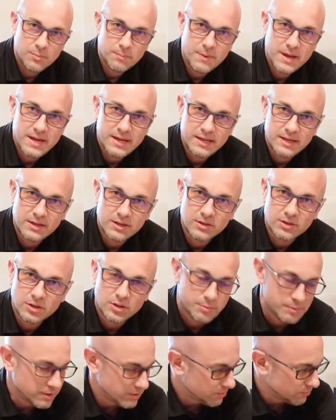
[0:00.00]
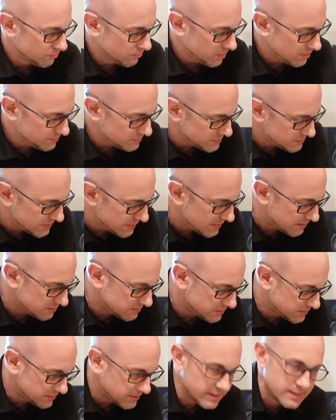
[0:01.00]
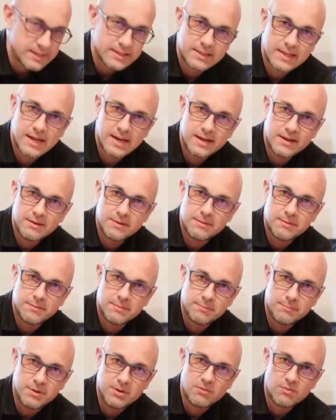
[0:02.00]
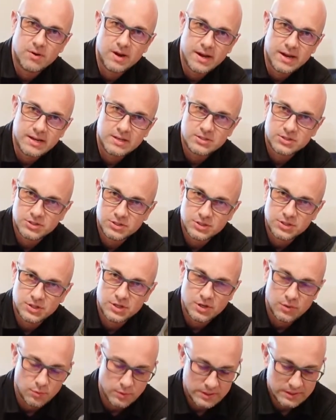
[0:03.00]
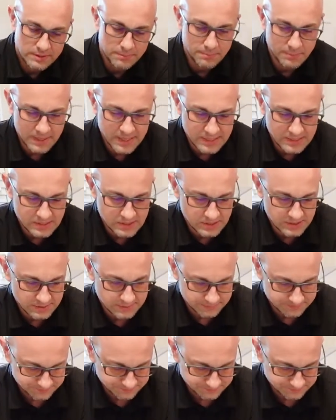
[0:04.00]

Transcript: make it a little bit rough sounding in that mid-range, with the bass.